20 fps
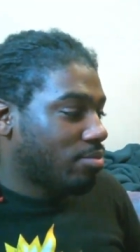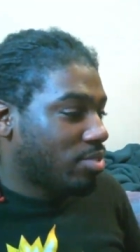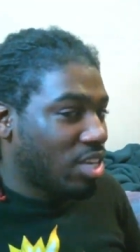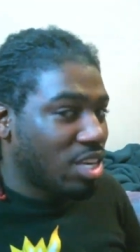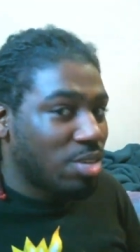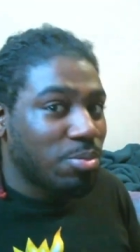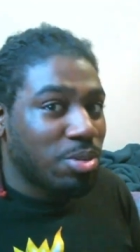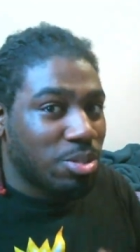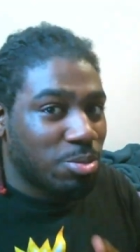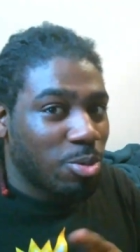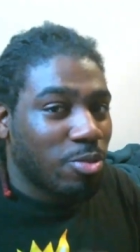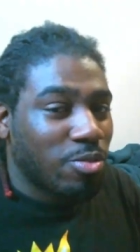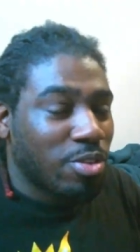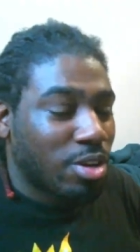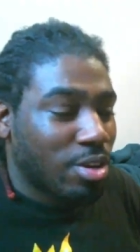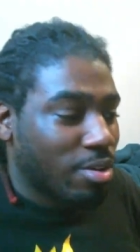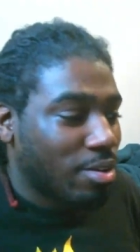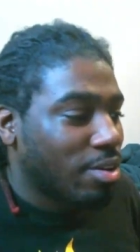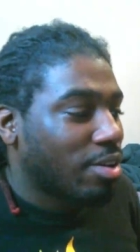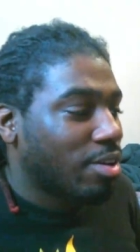Teen Beach
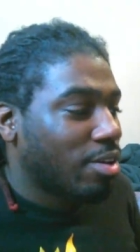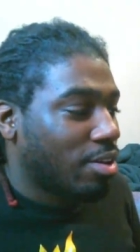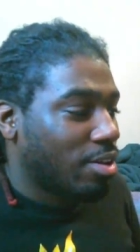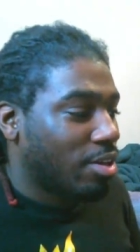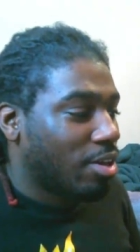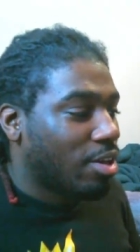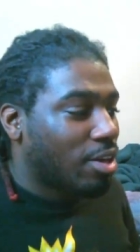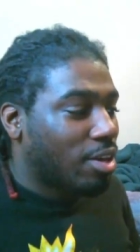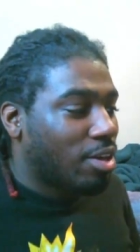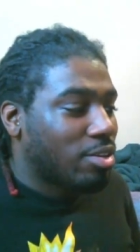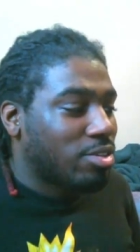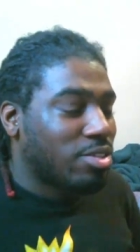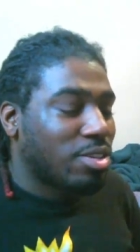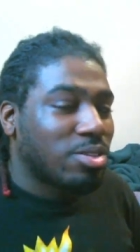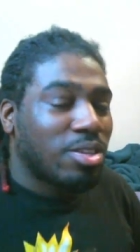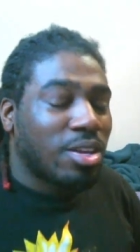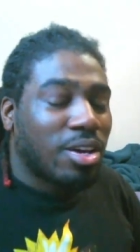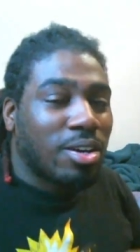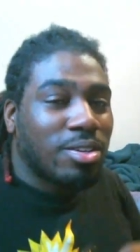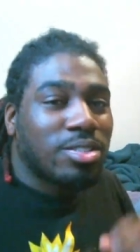Movie. So
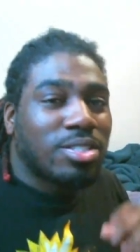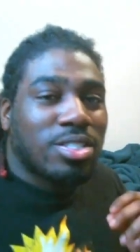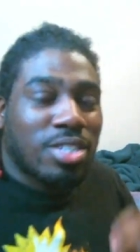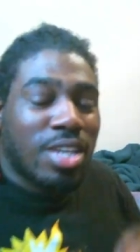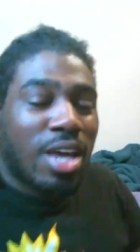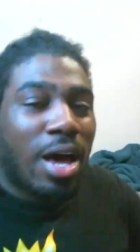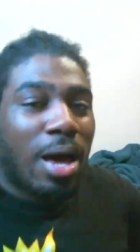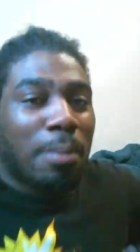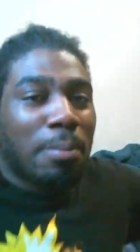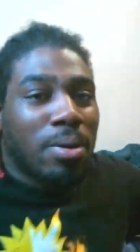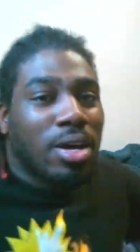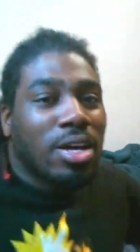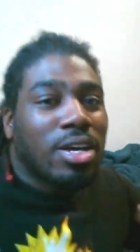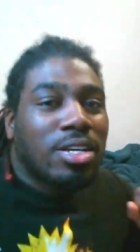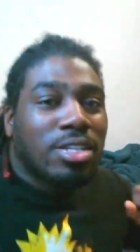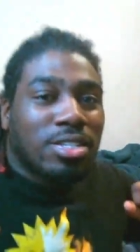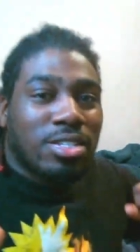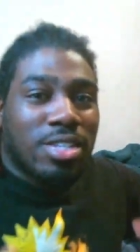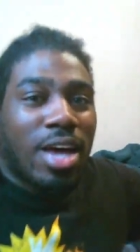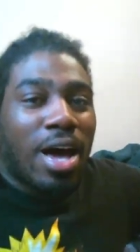don't stop,
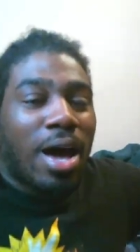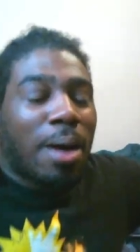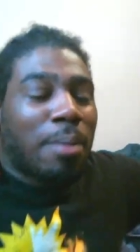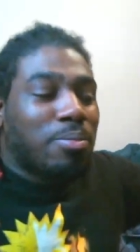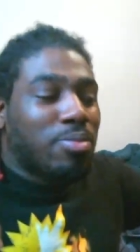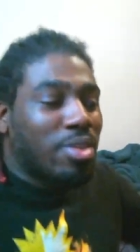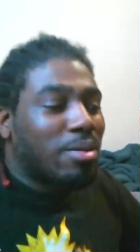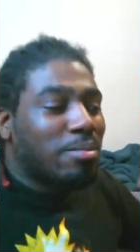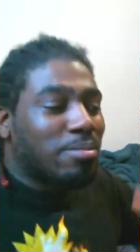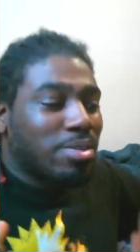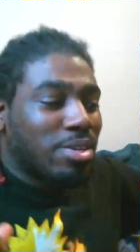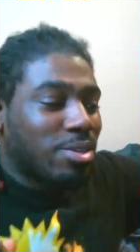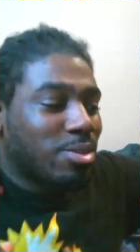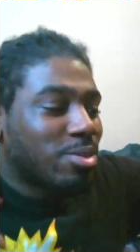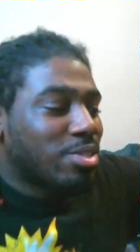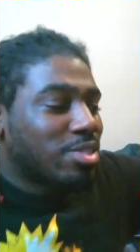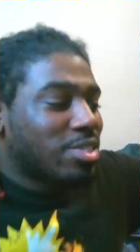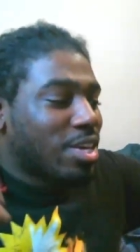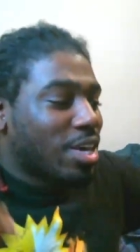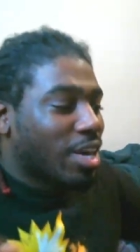stop the
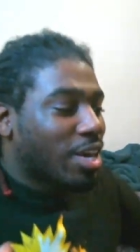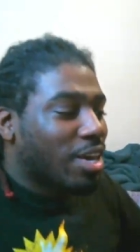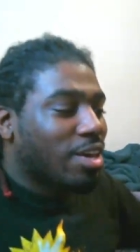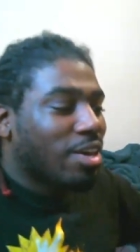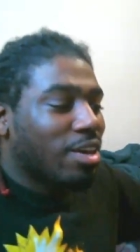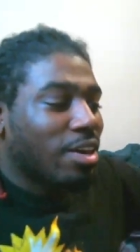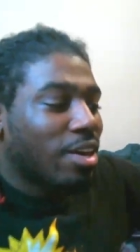music.